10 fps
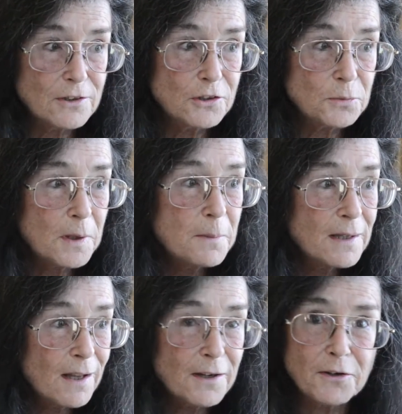I just want to
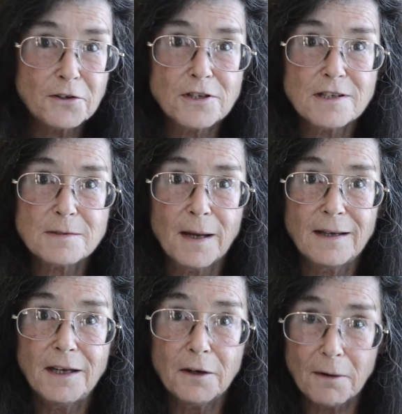be like her. She's
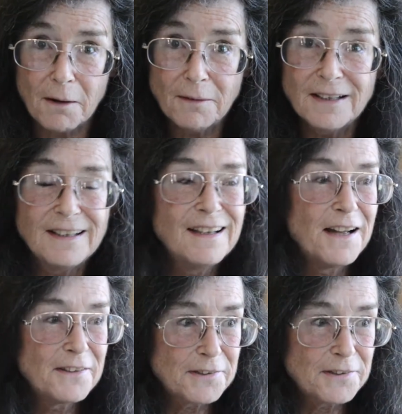my hero, and